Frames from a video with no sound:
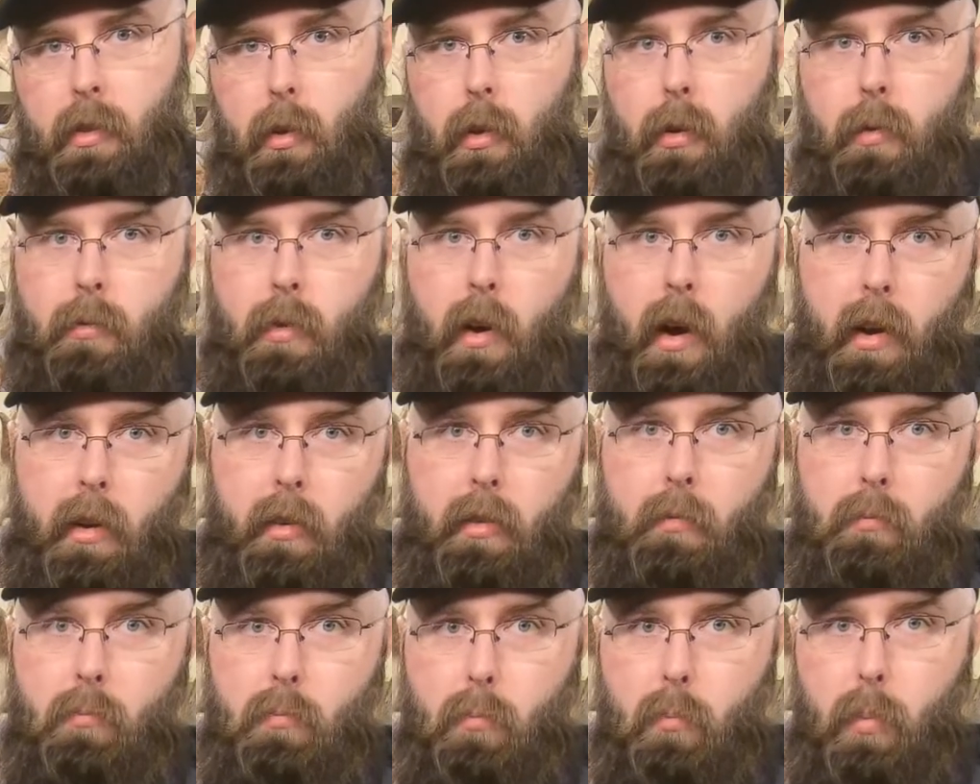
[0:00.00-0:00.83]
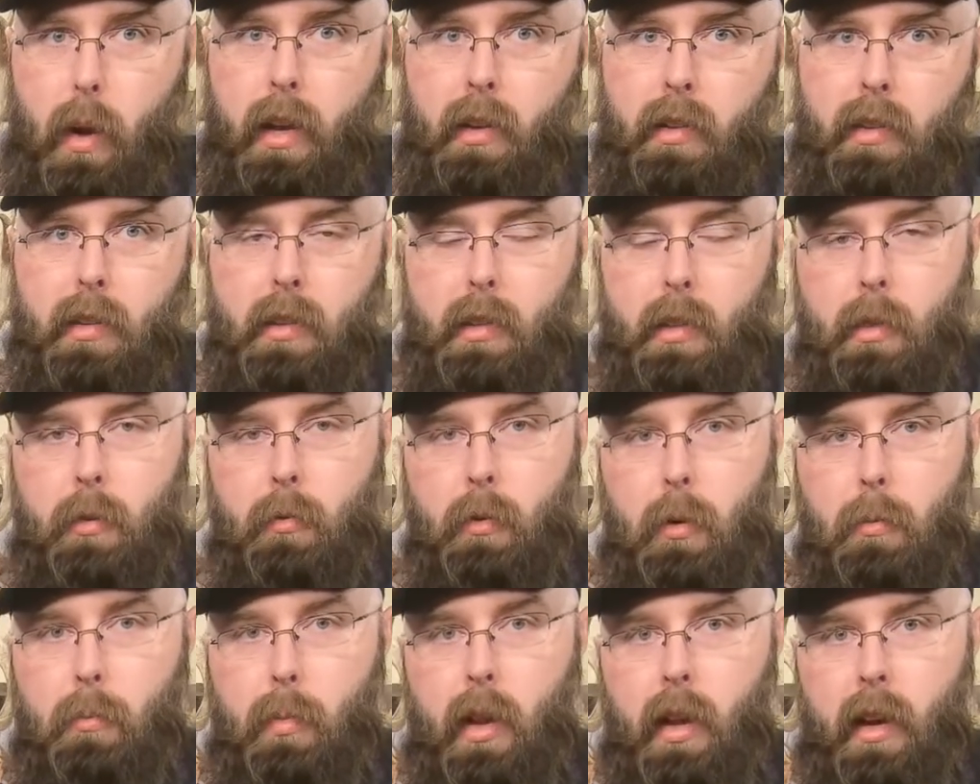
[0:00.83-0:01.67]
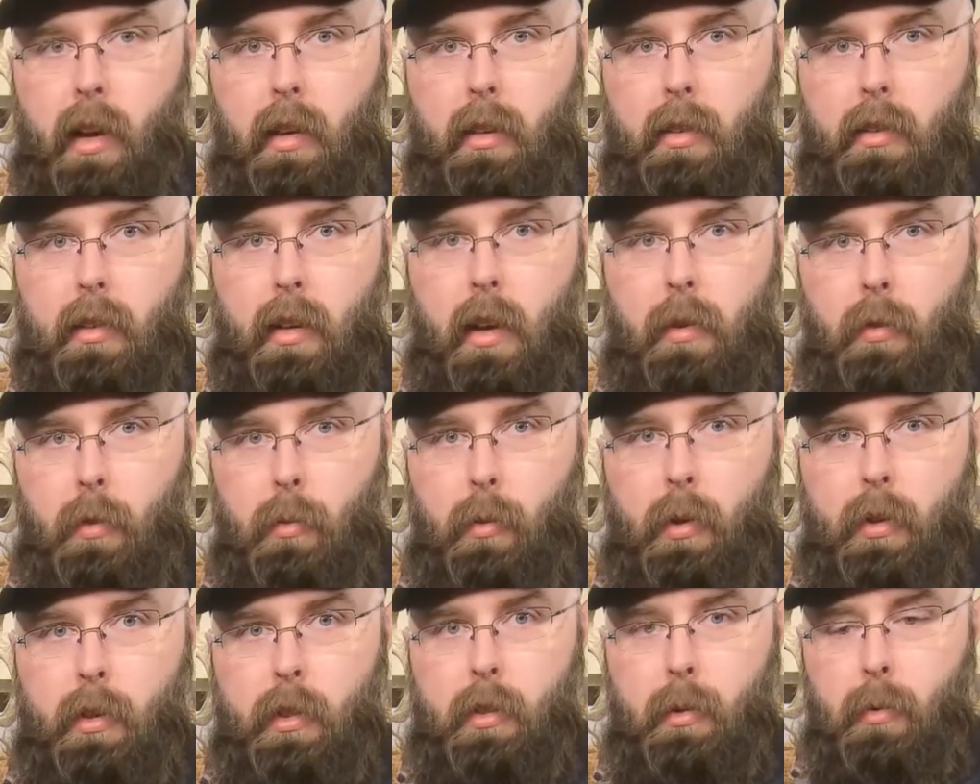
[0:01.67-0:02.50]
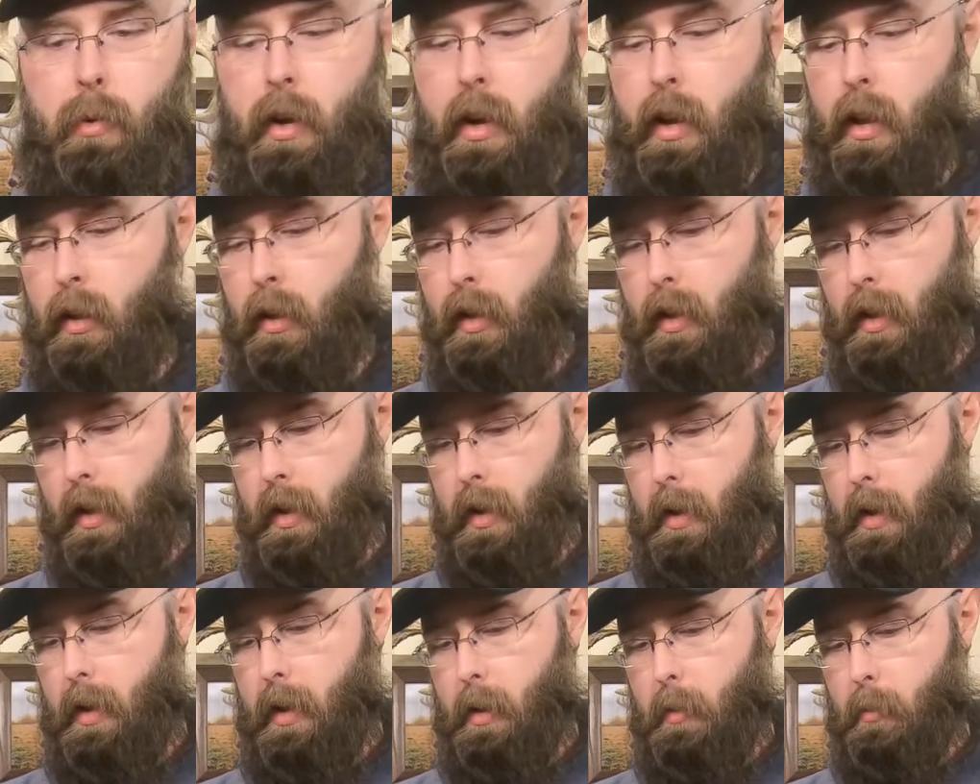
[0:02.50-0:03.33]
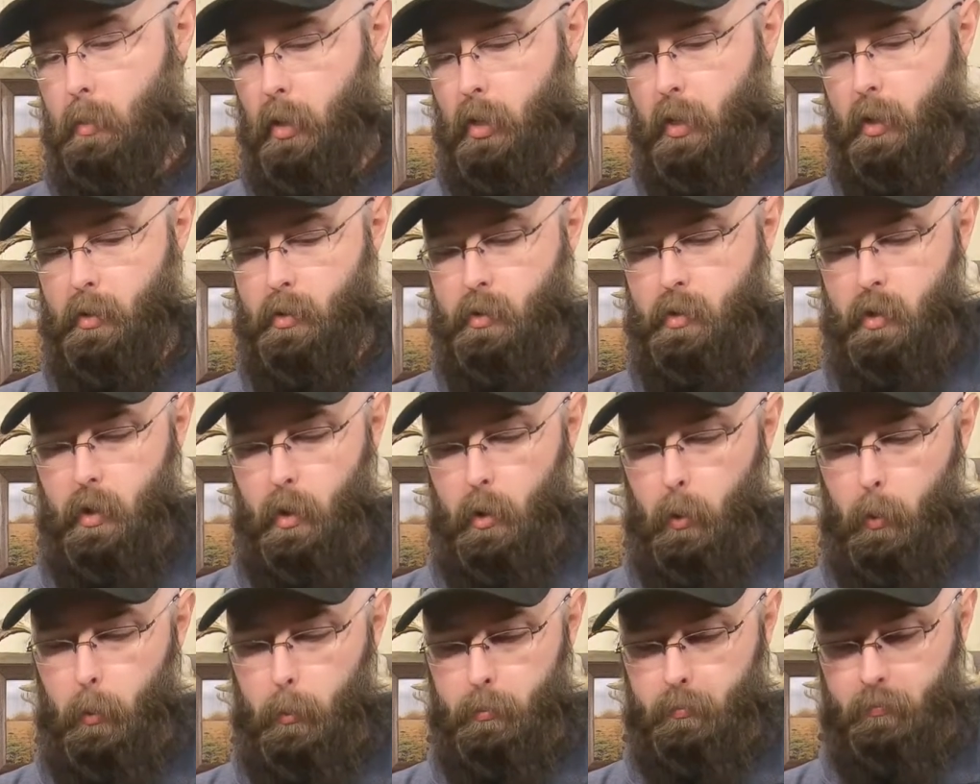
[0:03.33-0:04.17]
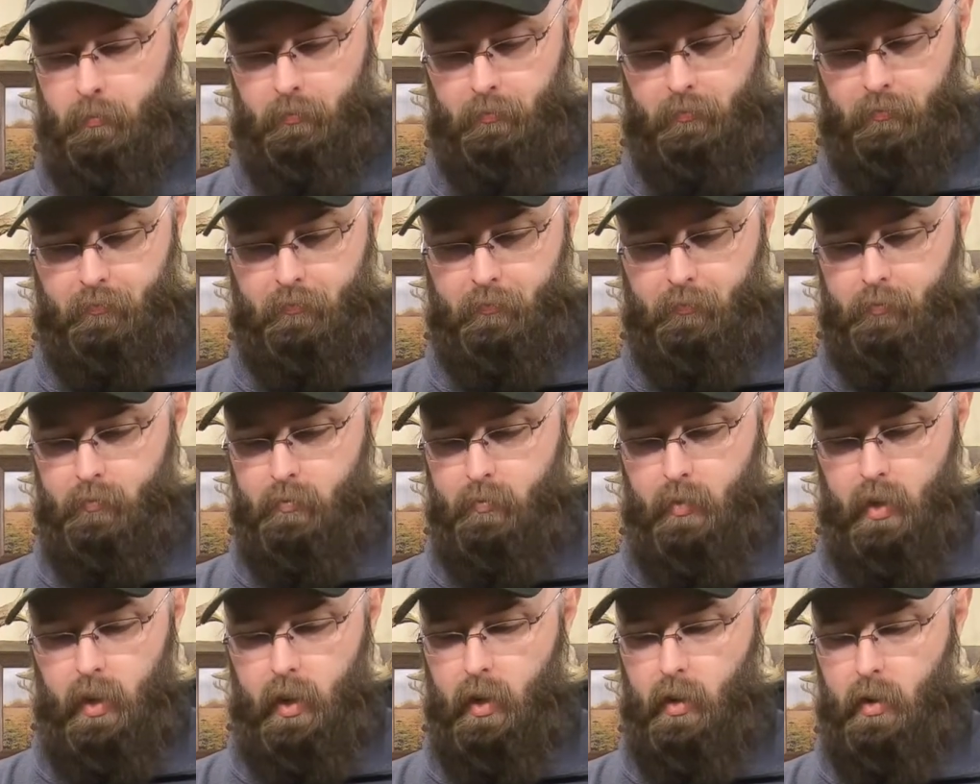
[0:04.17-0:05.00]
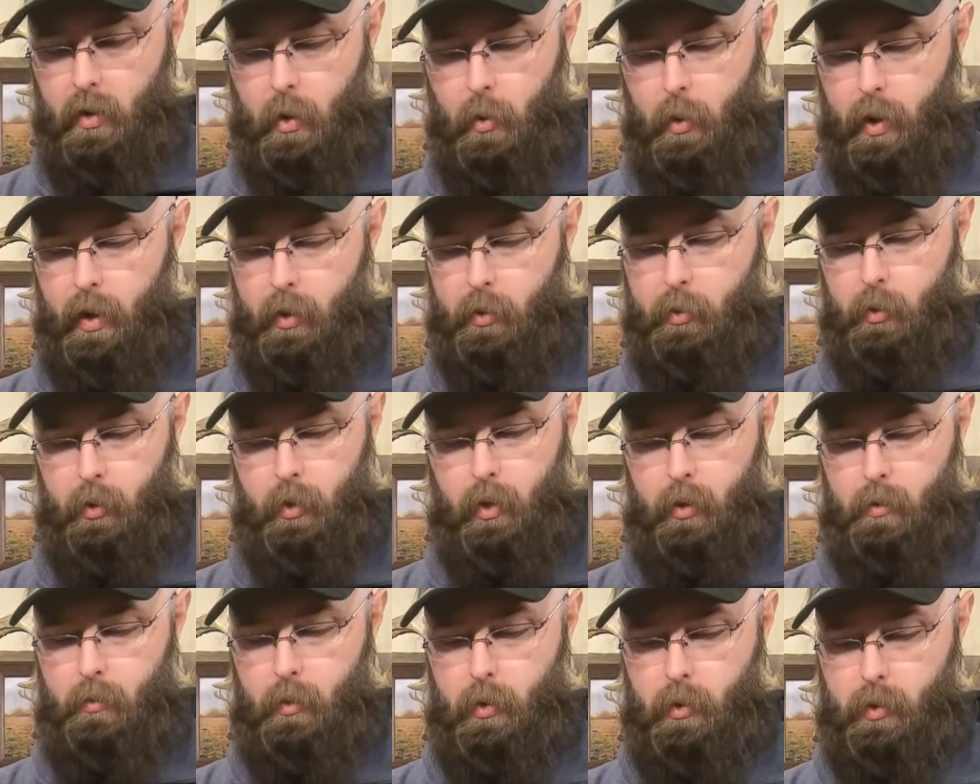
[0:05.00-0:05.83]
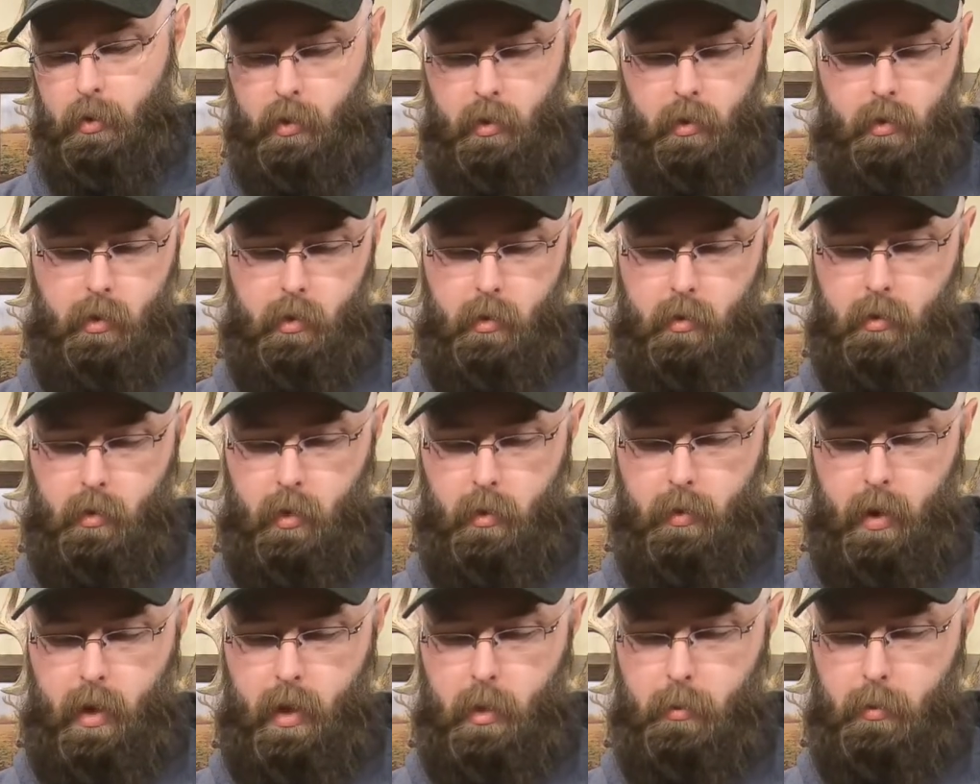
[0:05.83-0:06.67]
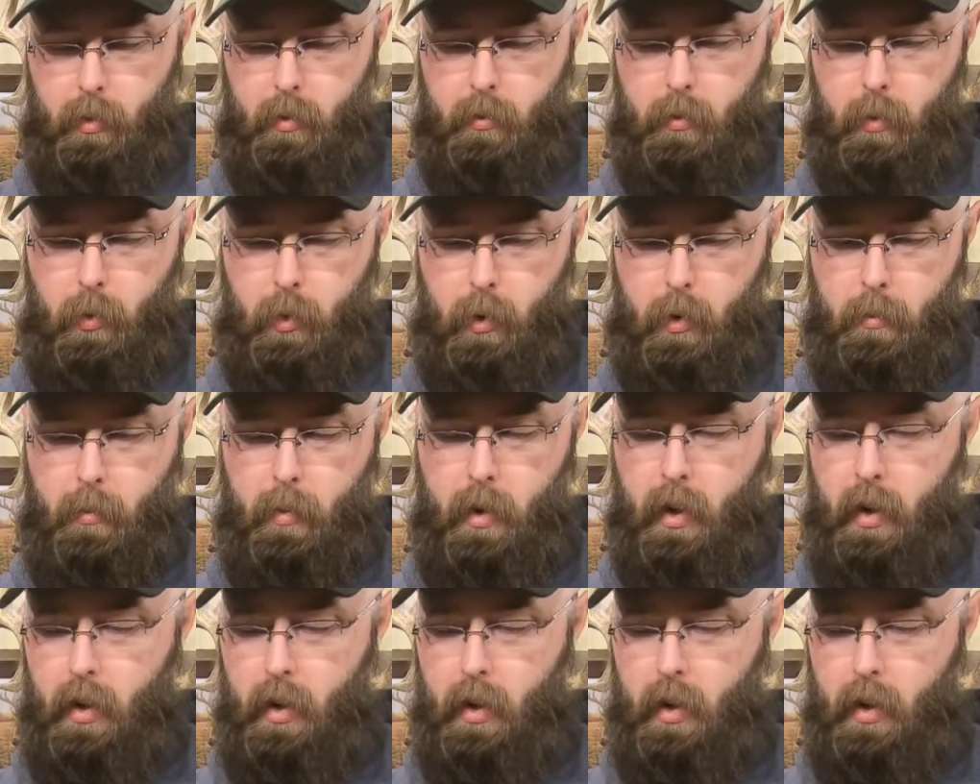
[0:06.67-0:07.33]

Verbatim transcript: You can find pieces to replace every once in a while, but there's no no actual conversions available for them